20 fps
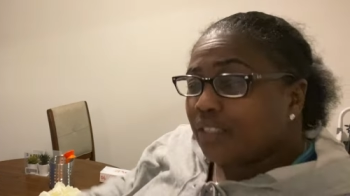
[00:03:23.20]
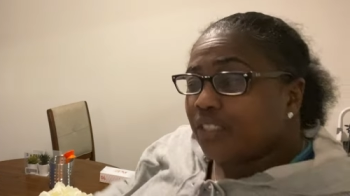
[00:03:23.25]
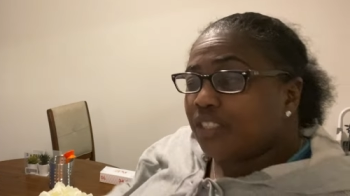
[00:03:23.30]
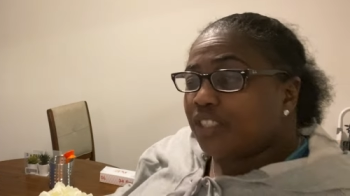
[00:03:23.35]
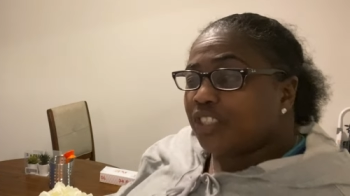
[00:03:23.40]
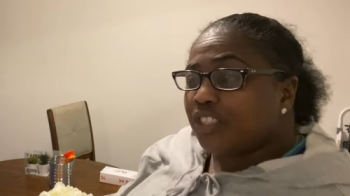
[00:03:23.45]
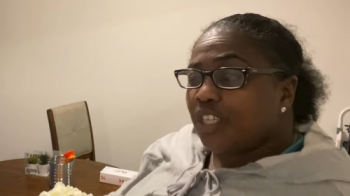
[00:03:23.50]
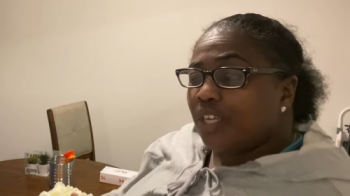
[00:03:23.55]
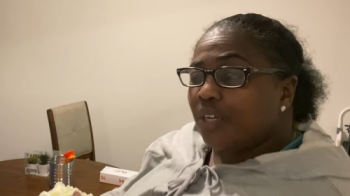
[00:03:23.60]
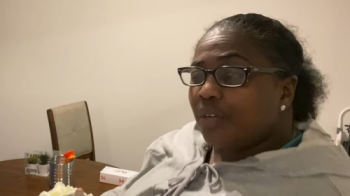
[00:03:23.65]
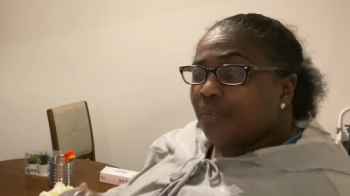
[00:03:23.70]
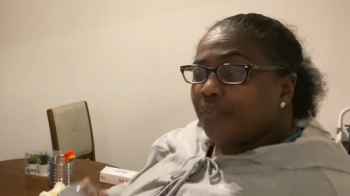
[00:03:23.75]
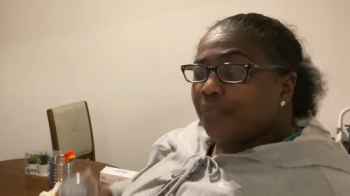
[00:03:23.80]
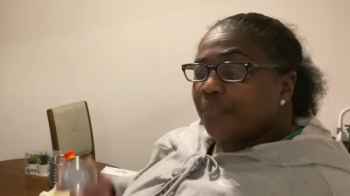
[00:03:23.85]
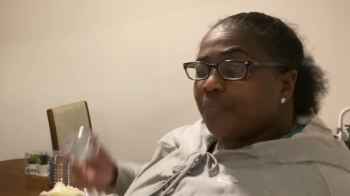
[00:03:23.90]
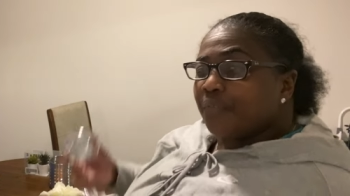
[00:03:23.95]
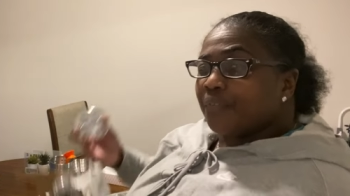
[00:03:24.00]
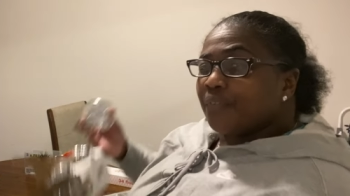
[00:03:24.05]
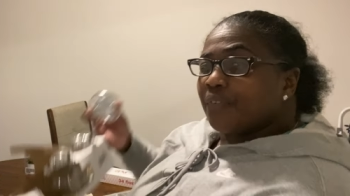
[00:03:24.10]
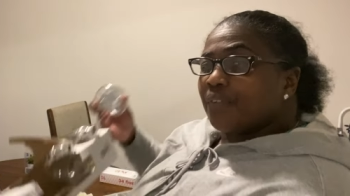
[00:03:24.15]

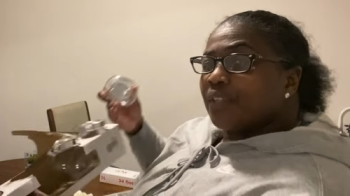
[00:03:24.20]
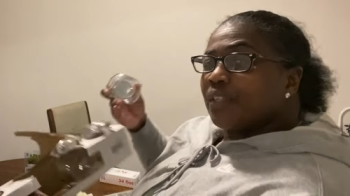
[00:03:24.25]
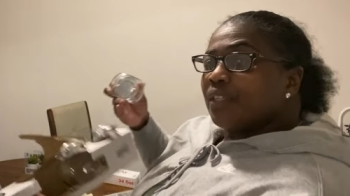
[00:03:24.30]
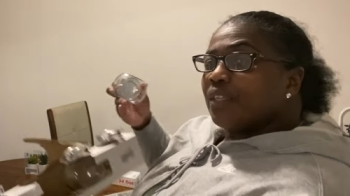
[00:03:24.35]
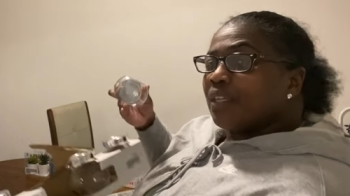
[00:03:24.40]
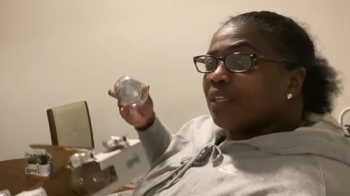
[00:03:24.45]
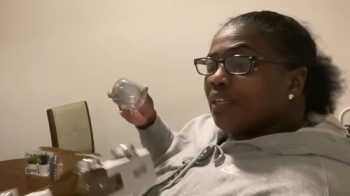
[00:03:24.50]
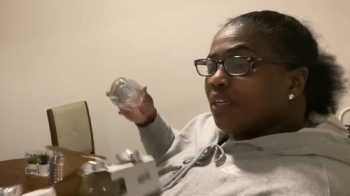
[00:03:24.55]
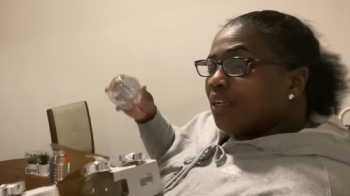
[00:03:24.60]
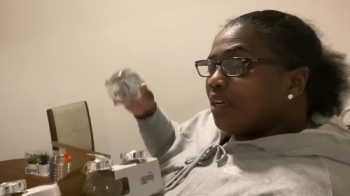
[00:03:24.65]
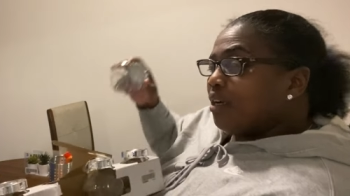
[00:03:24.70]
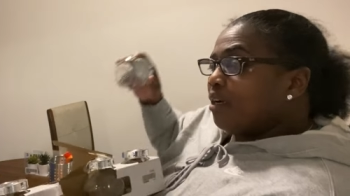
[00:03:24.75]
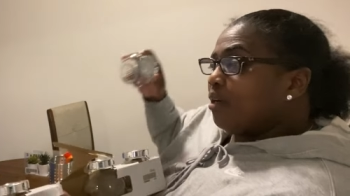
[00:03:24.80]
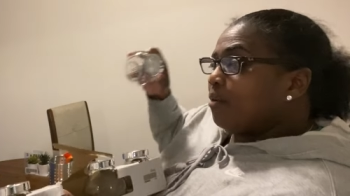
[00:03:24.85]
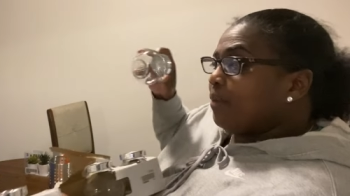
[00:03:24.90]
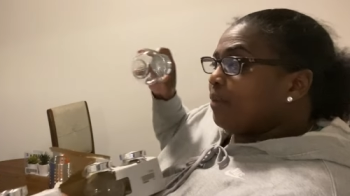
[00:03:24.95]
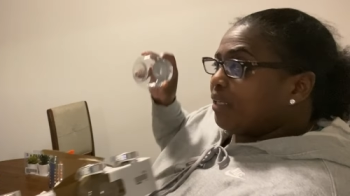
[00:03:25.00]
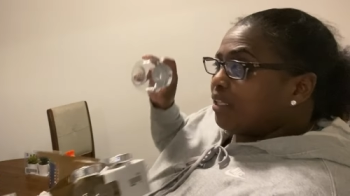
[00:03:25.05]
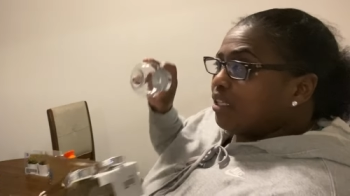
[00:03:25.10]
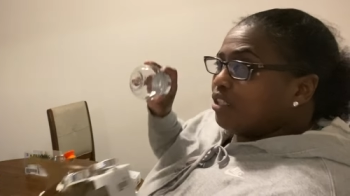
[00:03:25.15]
shelf. Um,
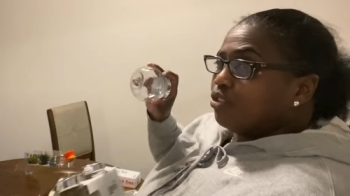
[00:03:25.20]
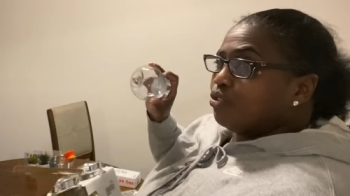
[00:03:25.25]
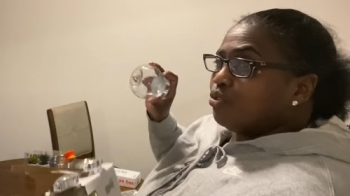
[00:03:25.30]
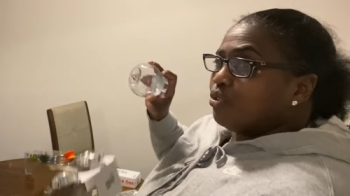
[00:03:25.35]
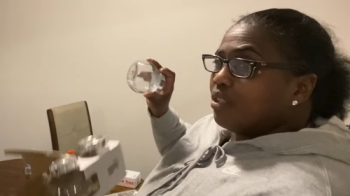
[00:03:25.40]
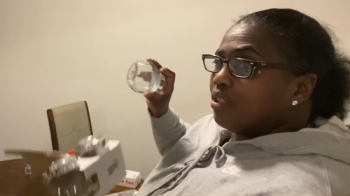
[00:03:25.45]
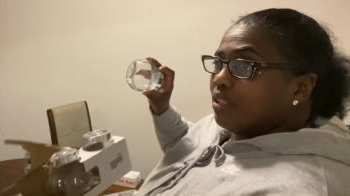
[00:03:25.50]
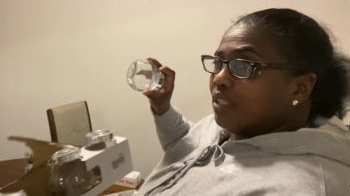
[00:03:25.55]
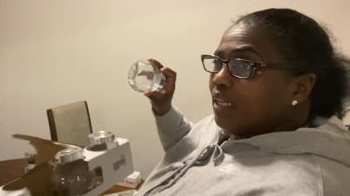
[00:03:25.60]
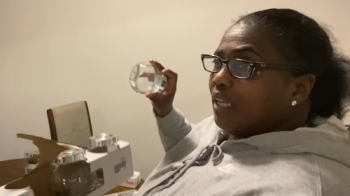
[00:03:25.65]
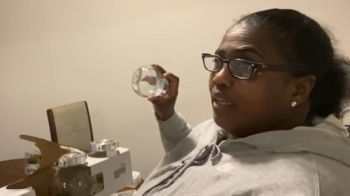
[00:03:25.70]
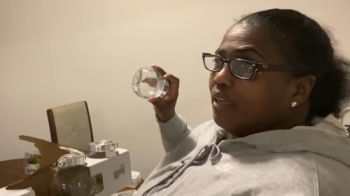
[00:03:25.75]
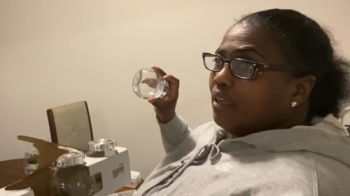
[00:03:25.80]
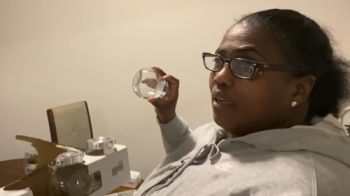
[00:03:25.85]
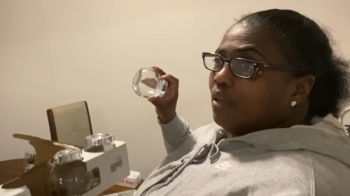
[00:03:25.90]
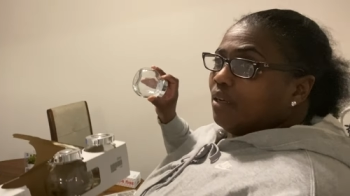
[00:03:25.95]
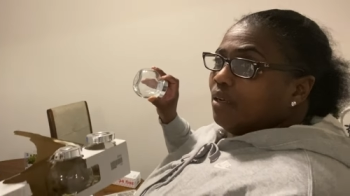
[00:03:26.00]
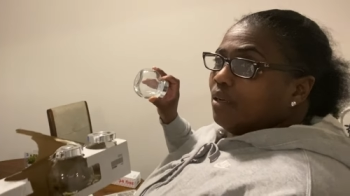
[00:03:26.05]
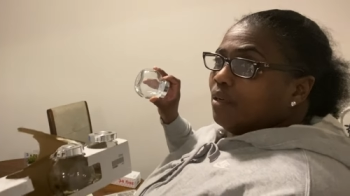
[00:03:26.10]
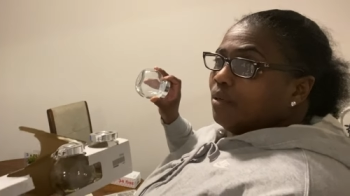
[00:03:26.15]
I guess you can like
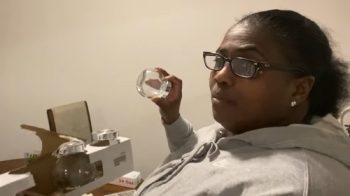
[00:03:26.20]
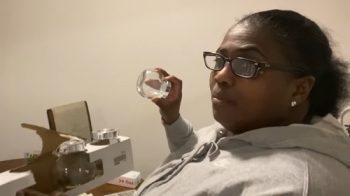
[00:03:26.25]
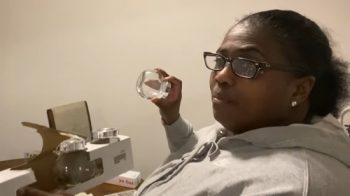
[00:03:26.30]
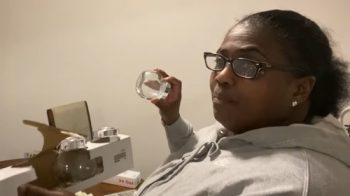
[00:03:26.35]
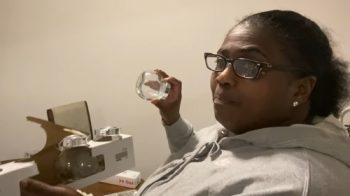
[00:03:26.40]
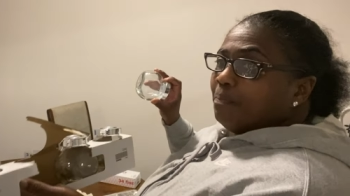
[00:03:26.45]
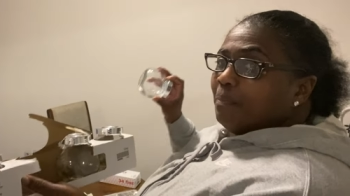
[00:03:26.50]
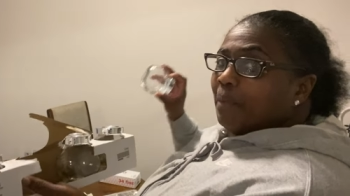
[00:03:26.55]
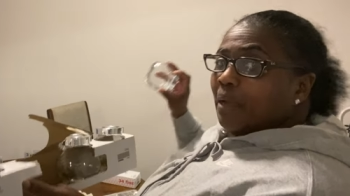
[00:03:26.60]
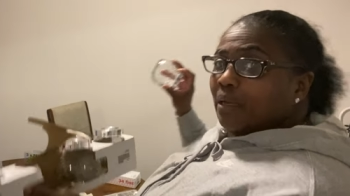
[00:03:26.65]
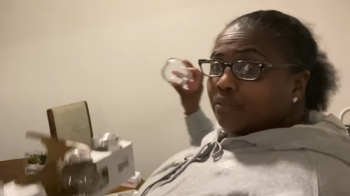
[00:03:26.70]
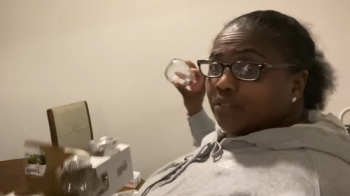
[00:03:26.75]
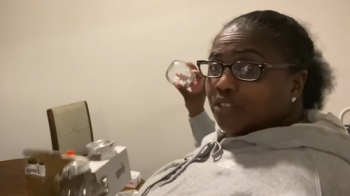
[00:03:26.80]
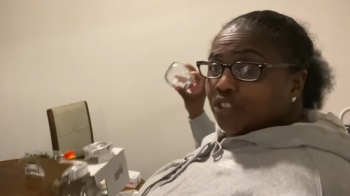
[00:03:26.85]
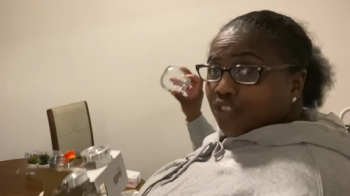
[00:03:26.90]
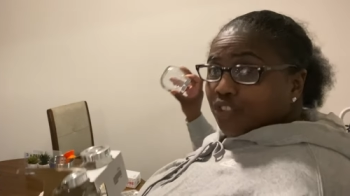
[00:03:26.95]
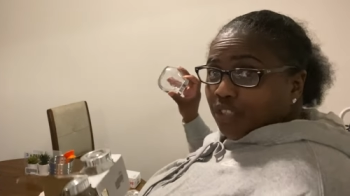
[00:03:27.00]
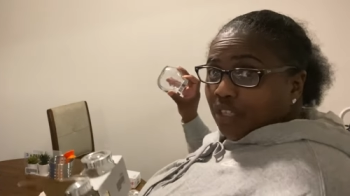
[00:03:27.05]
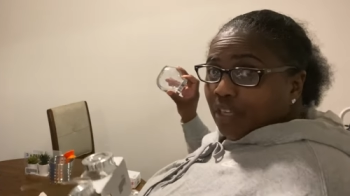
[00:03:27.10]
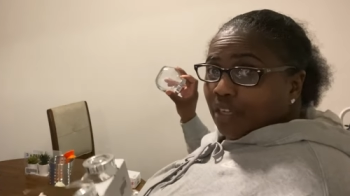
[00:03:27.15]
um mount the
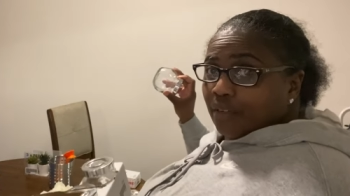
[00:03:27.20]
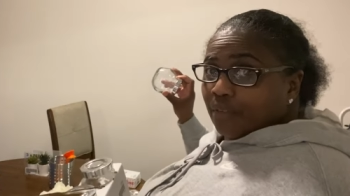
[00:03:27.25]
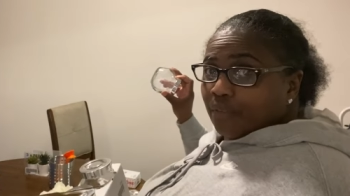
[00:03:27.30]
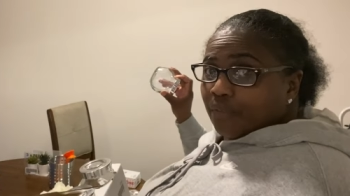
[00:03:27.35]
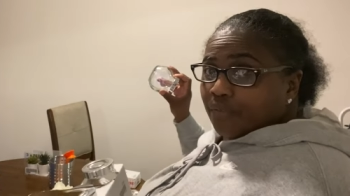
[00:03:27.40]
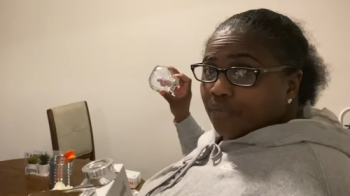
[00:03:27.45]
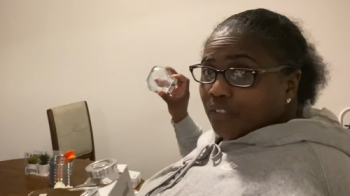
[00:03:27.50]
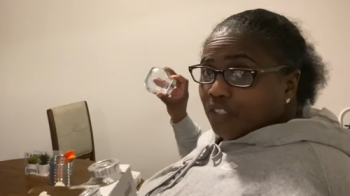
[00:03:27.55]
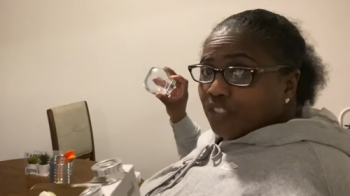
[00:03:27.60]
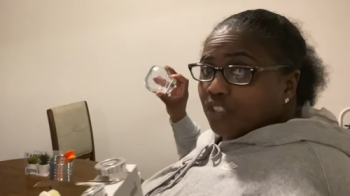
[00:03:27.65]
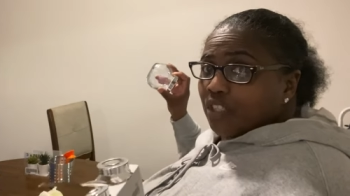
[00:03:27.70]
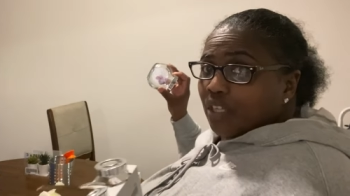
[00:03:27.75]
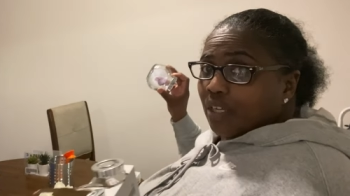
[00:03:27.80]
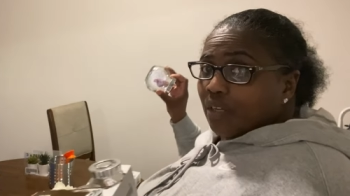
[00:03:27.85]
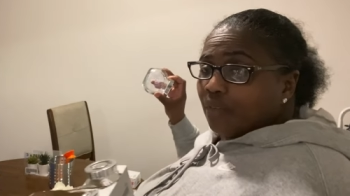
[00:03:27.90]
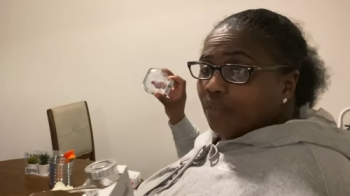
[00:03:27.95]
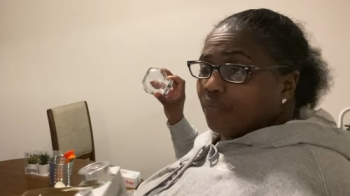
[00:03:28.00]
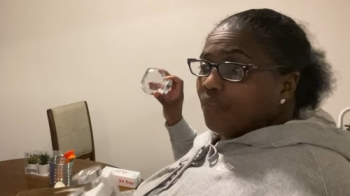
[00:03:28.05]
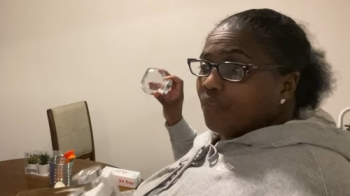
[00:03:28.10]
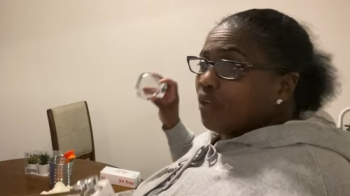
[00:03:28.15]
shelf, the
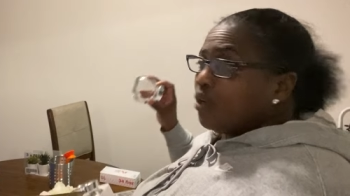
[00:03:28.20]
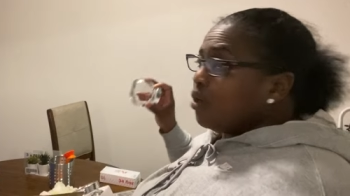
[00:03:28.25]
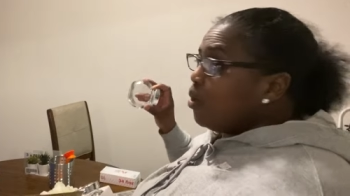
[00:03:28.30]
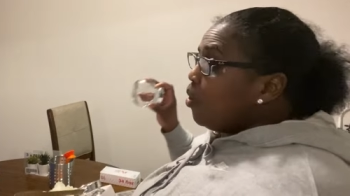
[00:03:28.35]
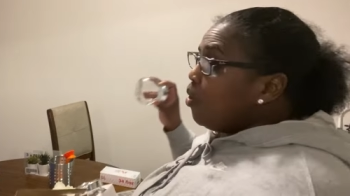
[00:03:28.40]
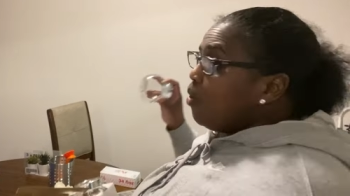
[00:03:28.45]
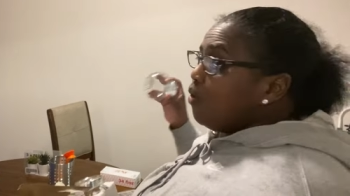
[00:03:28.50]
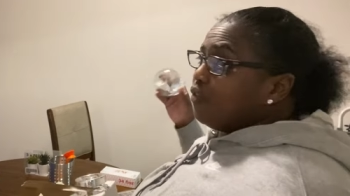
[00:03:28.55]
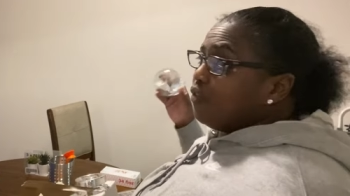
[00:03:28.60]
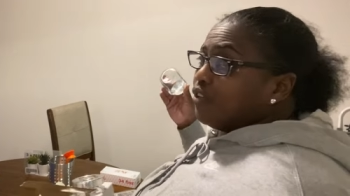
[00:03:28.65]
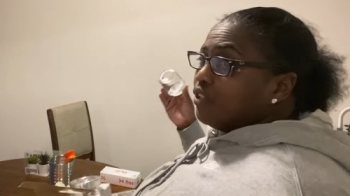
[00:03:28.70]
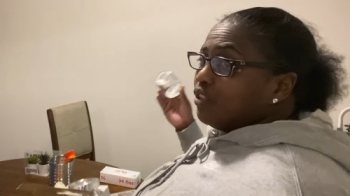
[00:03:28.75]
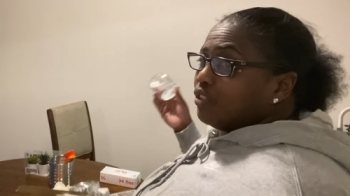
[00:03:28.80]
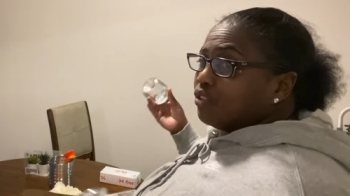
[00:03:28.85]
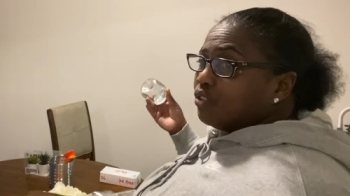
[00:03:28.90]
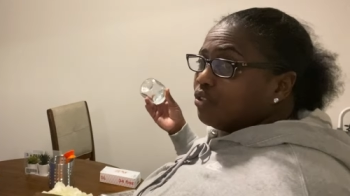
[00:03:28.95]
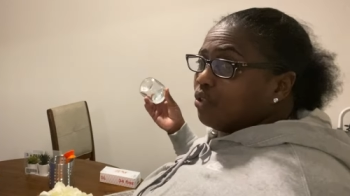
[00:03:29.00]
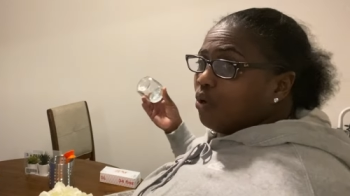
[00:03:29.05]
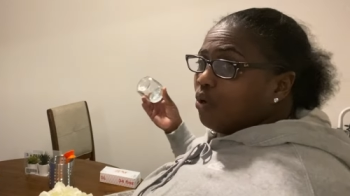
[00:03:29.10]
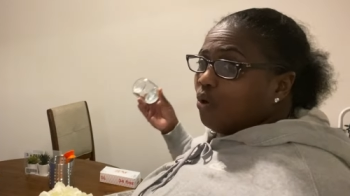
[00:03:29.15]
shelf over your
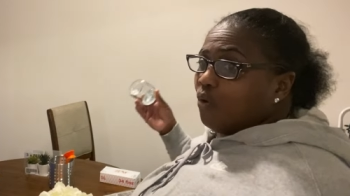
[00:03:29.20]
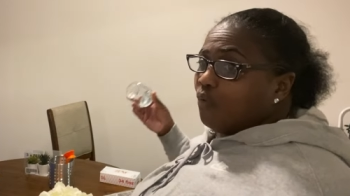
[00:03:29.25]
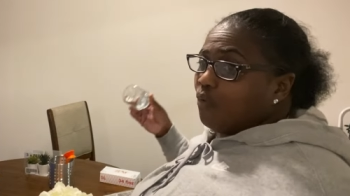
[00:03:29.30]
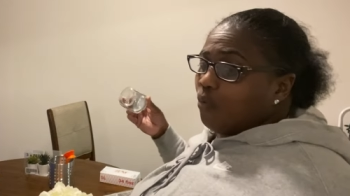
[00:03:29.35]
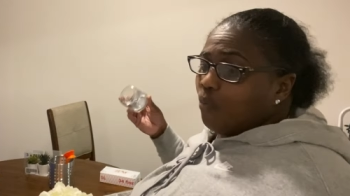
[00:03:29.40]
stove or